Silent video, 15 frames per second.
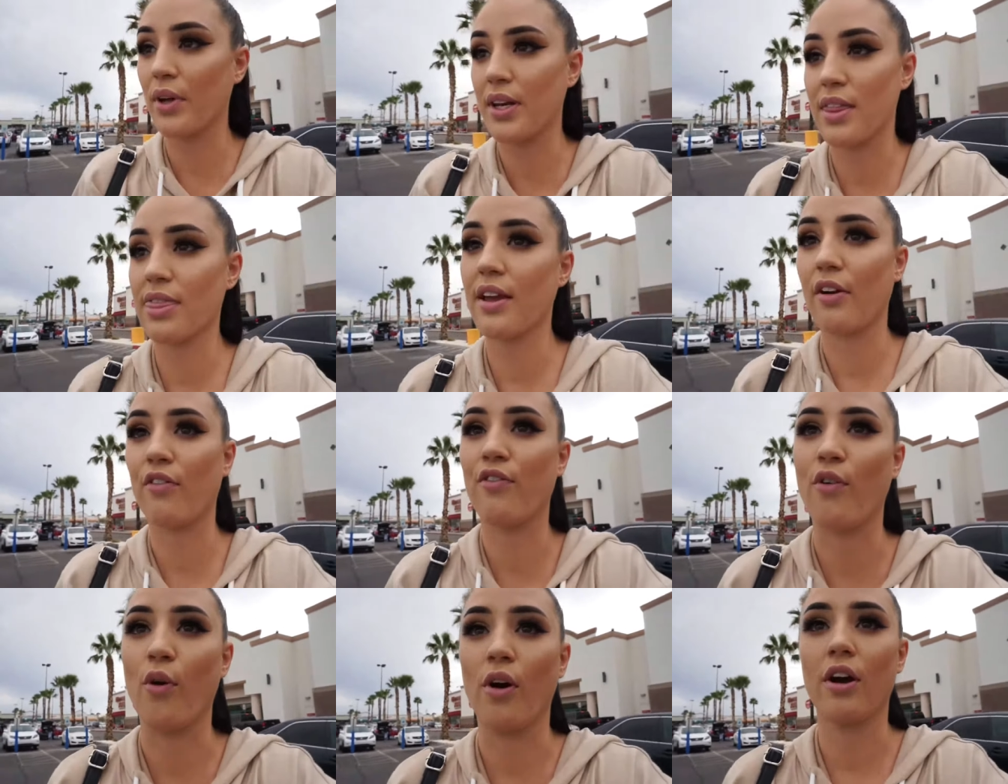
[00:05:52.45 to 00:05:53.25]
went in there
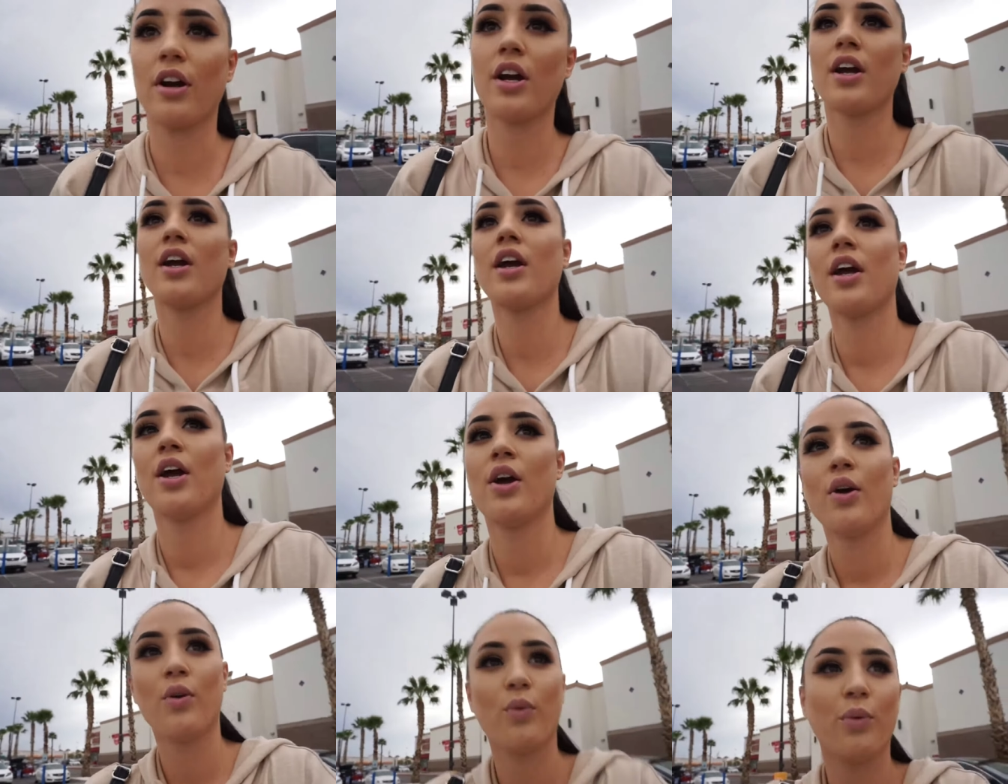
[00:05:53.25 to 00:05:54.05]
for,
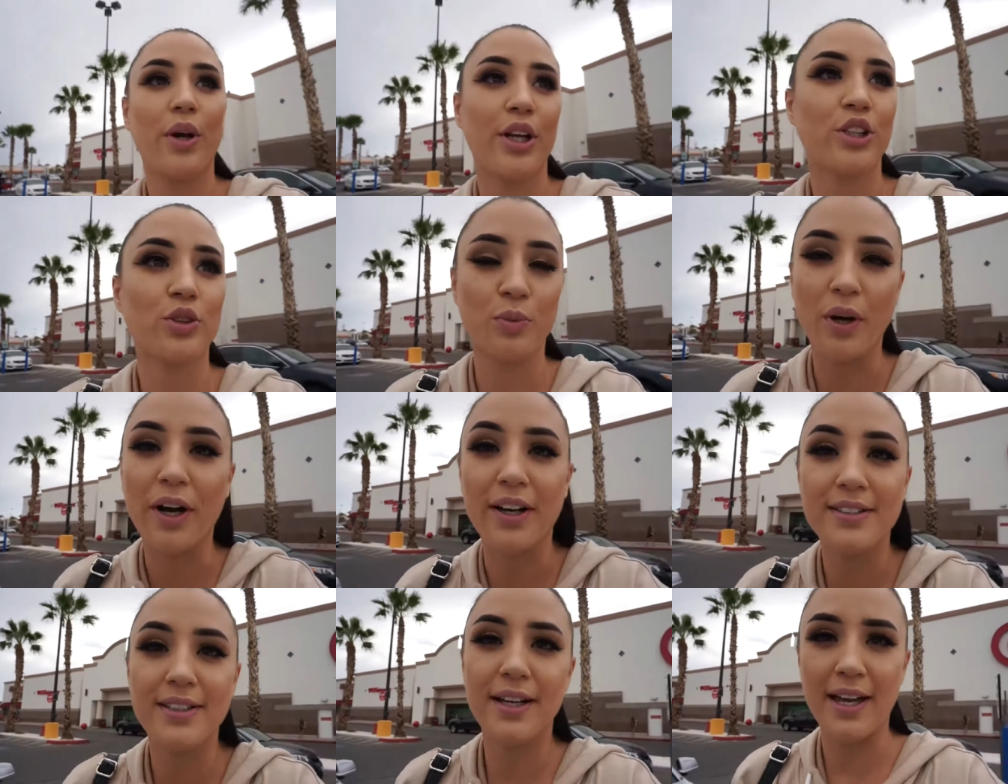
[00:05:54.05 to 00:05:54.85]
which
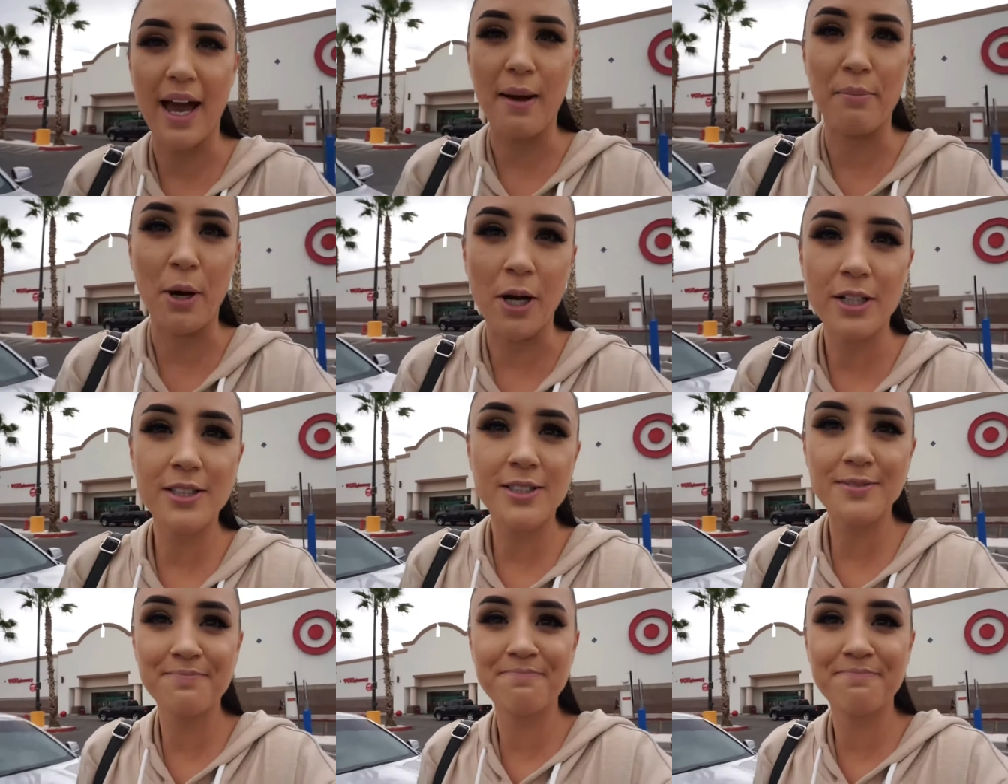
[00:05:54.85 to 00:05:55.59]
was a cat box.